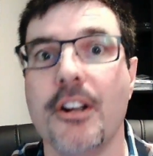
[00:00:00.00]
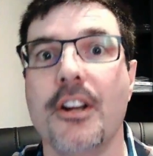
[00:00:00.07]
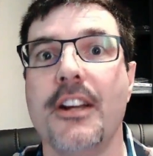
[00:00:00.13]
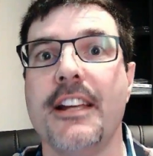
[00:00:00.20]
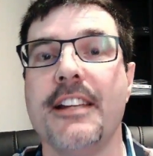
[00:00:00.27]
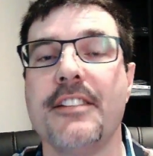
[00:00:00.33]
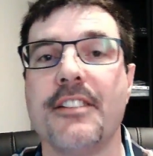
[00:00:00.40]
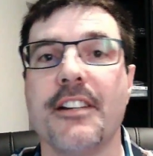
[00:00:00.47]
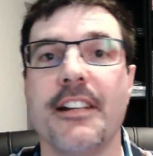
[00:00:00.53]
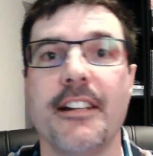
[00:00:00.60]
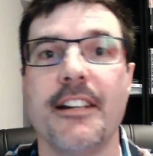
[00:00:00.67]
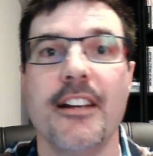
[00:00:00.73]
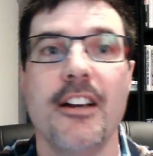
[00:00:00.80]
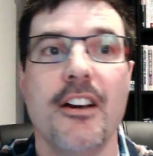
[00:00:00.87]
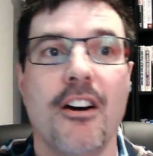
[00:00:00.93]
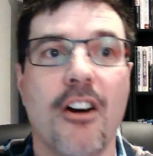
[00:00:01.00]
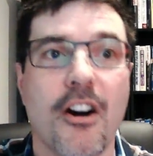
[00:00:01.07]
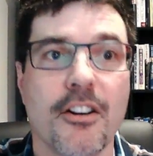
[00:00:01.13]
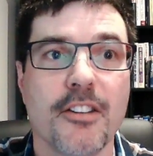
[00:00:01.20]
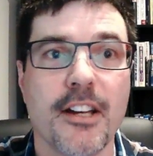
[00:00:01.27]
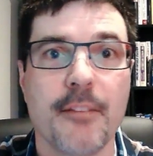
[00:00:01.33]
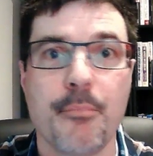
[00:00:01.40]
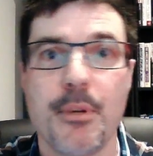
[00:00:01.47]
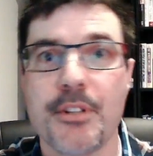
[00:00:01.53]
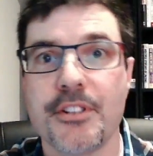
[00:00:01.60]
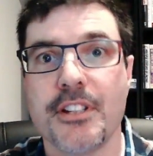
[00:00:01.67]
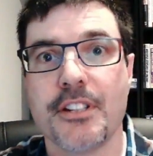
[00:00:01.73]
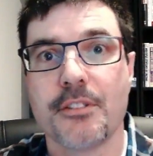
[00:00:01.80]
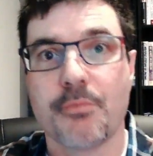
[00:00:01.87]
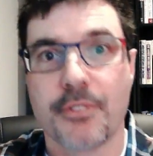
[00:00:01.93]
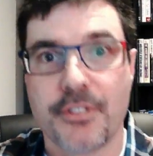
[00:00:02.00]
is a online business with